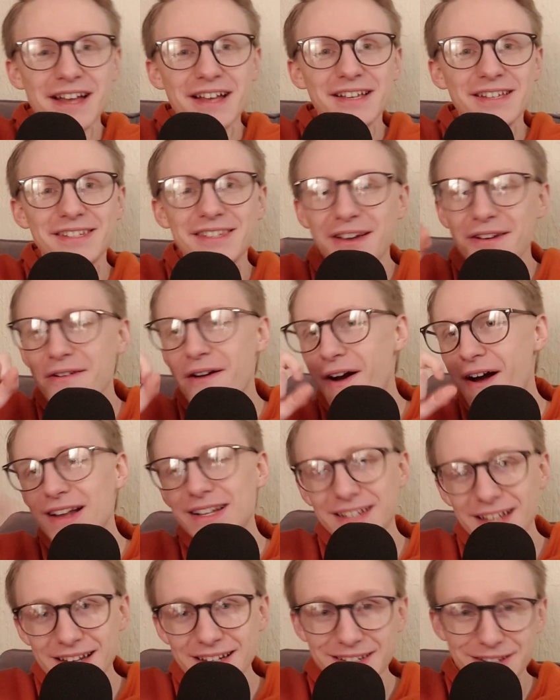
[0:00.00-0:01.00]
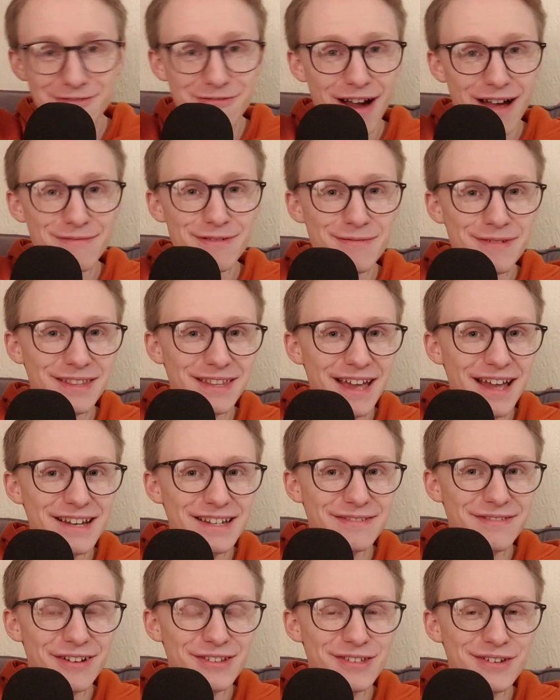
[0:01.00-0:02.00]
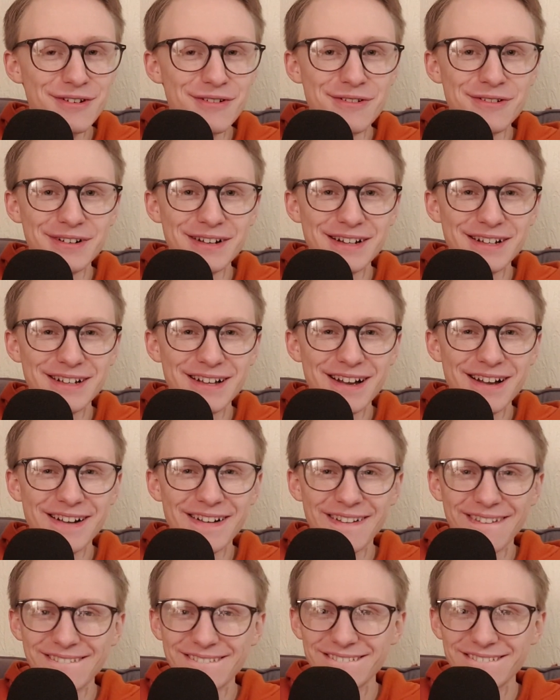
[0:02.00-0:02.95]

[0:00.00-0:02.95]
So I did grab him at the end of our talk and go,